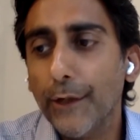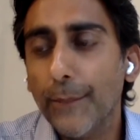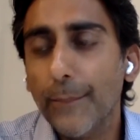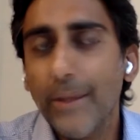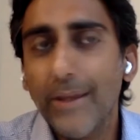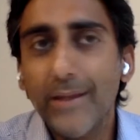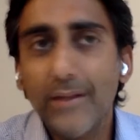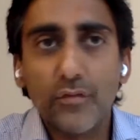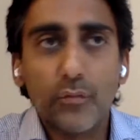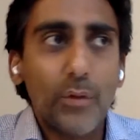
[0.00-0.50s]

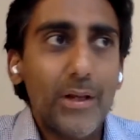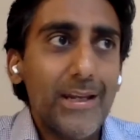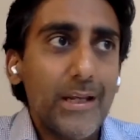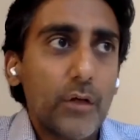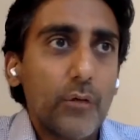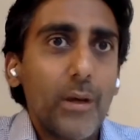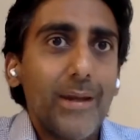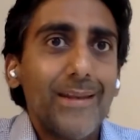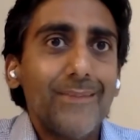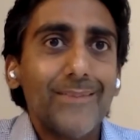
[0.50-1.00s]
And it's
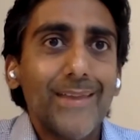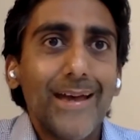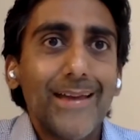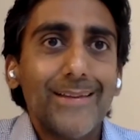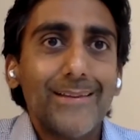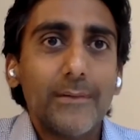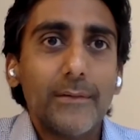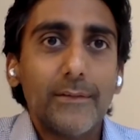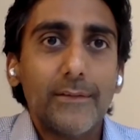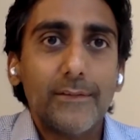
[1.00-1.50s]
really creating
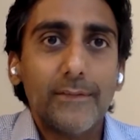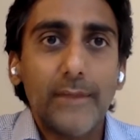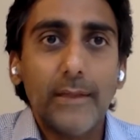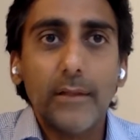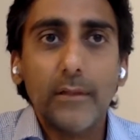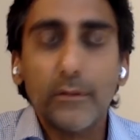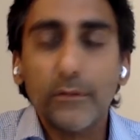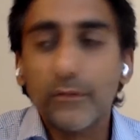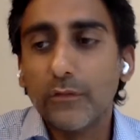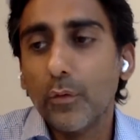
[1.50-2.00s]
that
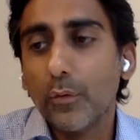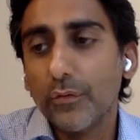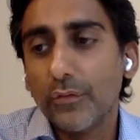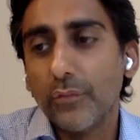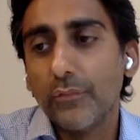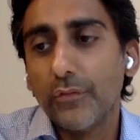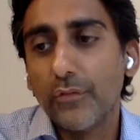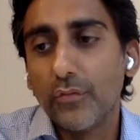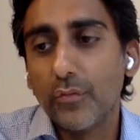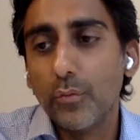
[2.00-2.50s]

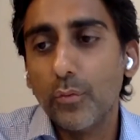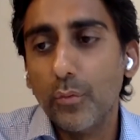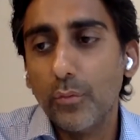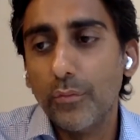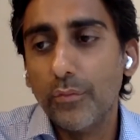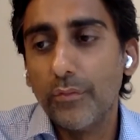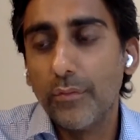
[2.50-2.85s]
single source of